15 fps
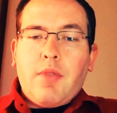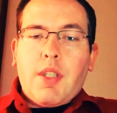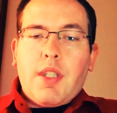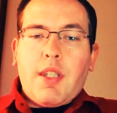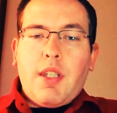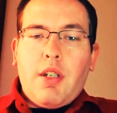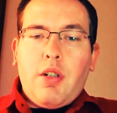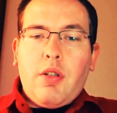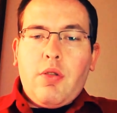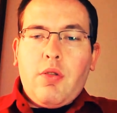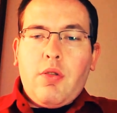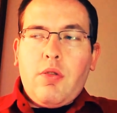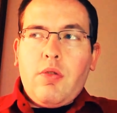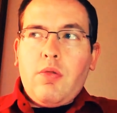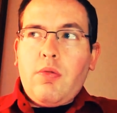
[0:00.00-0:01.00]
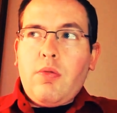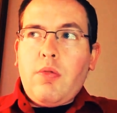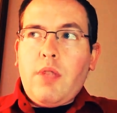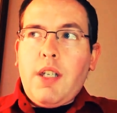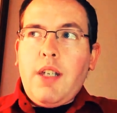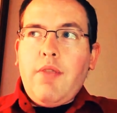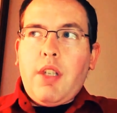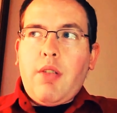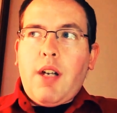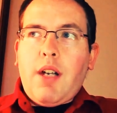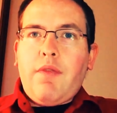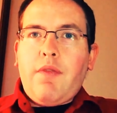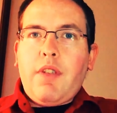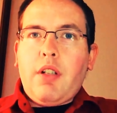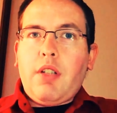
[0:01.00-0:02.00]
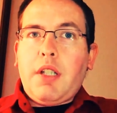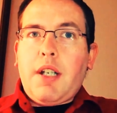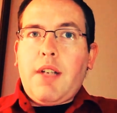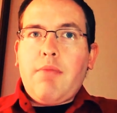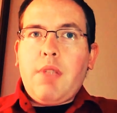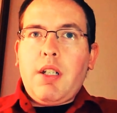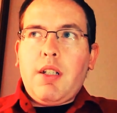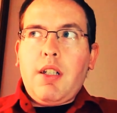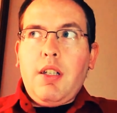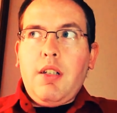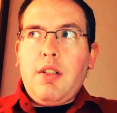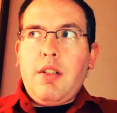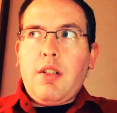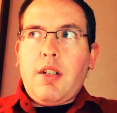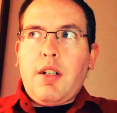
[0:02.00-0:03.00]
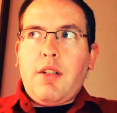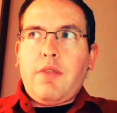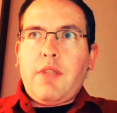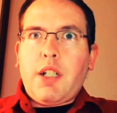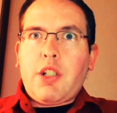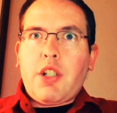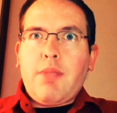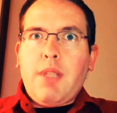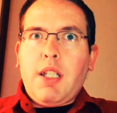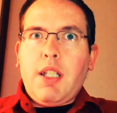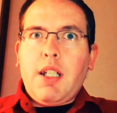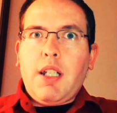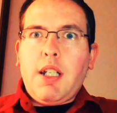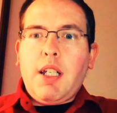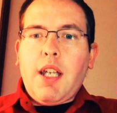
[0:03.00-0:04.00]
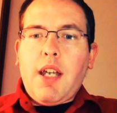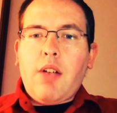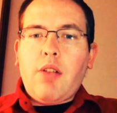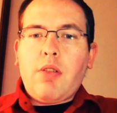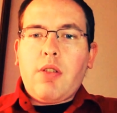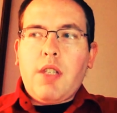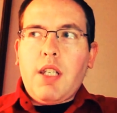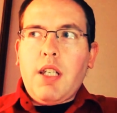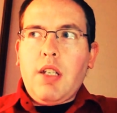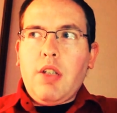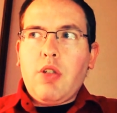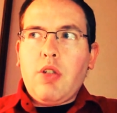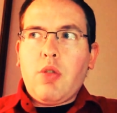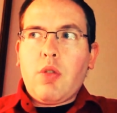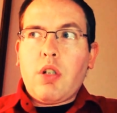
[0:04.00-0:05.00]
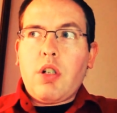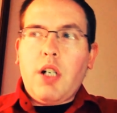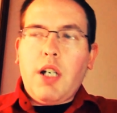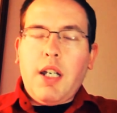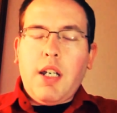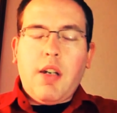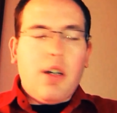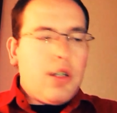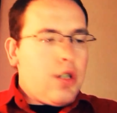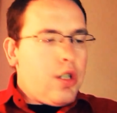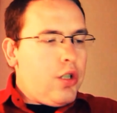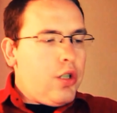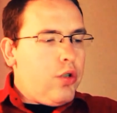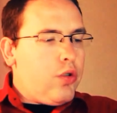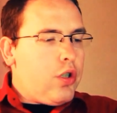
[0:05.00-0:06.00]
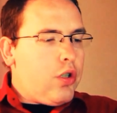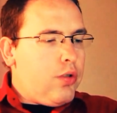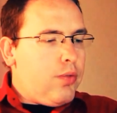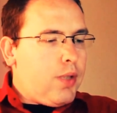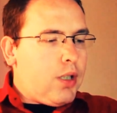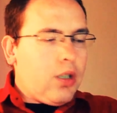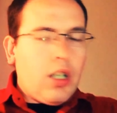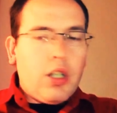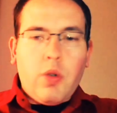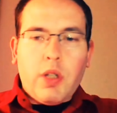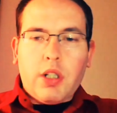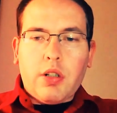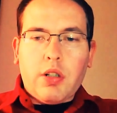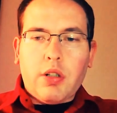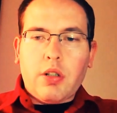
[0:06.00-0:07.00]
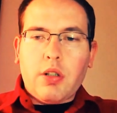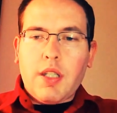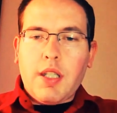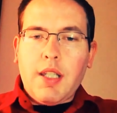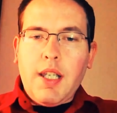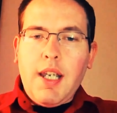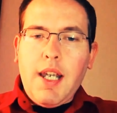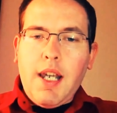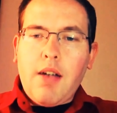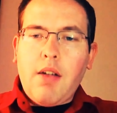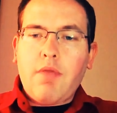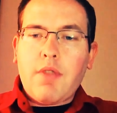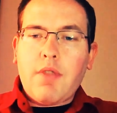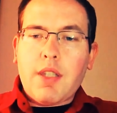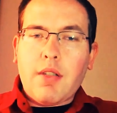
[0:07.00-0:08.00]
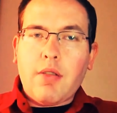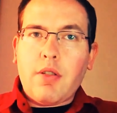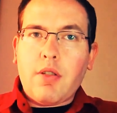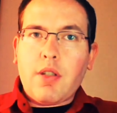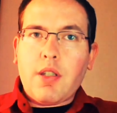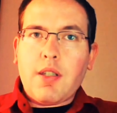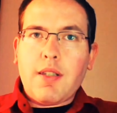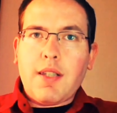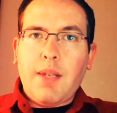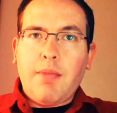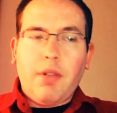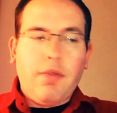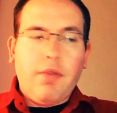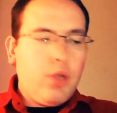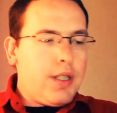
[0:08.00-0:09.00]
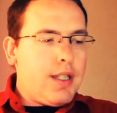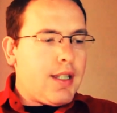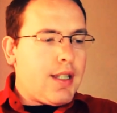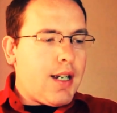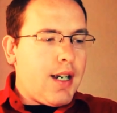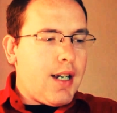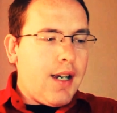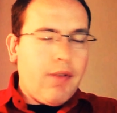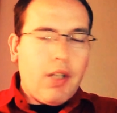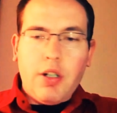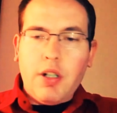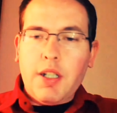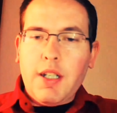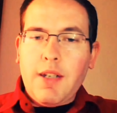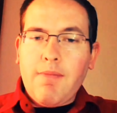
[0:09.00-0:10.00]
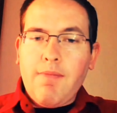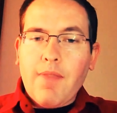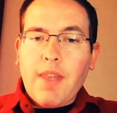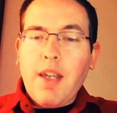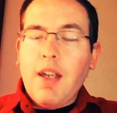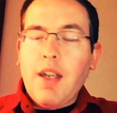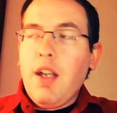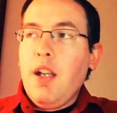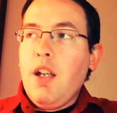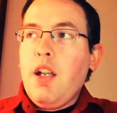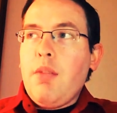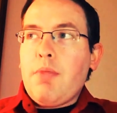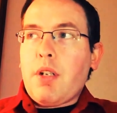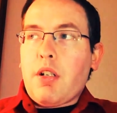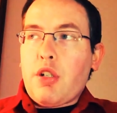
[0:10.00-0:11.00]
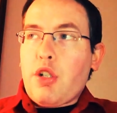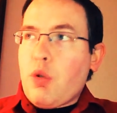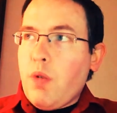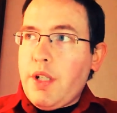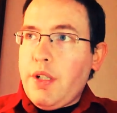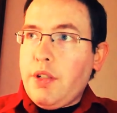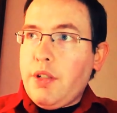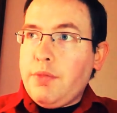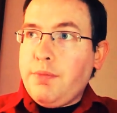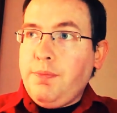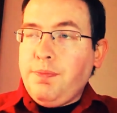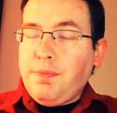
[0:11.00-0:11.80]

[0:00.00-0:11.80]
So, even though I felt like I've been late, I've actually been getting out the door and onto YouTube a lot quicker than they have. So, there's several voices that I haven't heard yet. But on Twitter,